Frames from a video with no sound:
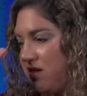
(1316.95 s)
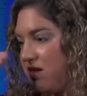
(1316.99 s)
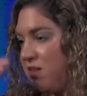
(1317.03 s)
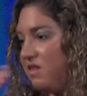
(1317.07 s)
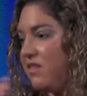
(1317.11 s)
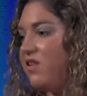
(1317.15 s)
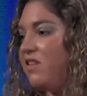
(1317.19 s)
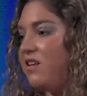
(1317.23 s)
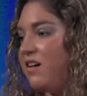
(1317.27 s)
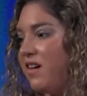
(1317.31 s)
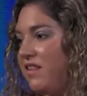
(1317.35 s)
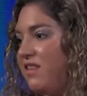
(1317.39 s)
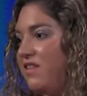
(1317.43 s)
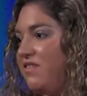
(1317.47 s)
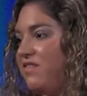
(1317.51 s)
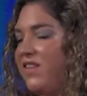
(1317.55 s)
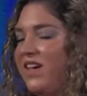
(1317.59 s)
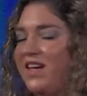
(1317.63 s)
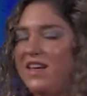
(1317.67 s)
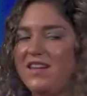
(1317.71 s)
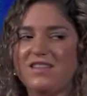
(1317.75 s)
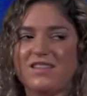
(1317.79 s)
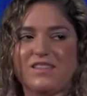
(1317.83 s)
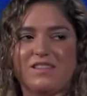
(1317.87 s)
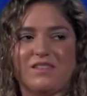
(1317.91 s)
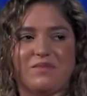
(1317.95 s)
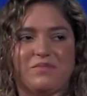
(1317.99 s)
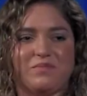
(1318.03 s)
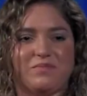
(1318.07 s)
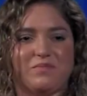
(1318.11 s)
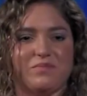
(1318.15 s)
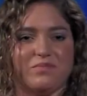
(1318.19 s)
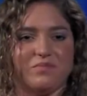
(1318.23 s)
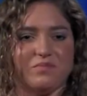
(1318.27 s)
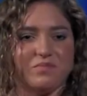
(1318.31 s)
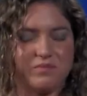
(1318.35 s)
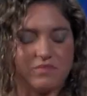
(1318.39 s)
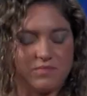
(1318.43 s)
to the look on the face.
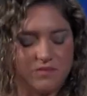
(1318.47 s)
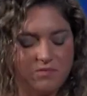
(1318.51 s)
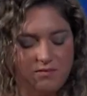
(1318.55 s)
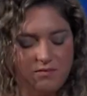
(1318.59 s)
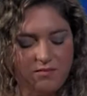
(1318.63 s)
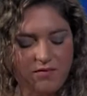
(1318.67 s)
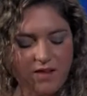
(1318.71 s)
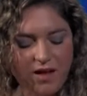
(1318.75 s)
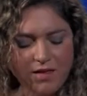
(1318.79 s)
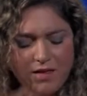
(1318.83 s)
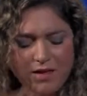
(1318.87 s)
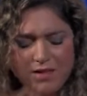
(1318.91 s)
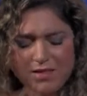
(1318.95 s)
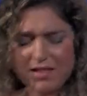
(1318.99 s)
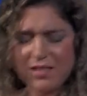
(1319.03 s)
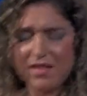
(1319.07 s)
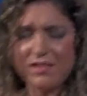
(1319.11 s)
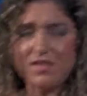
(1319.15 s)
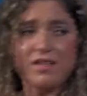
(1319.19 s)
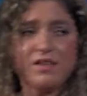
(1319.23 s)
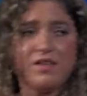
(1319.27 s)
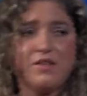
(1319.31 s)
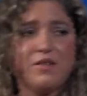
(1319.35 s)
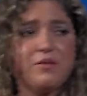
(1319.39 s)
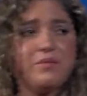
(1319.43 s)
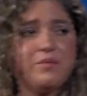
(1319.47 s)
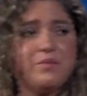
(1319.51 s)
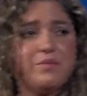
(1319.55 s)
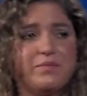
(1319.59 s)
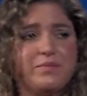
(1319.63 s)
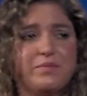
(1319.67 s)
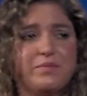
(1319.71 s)
Let's continue.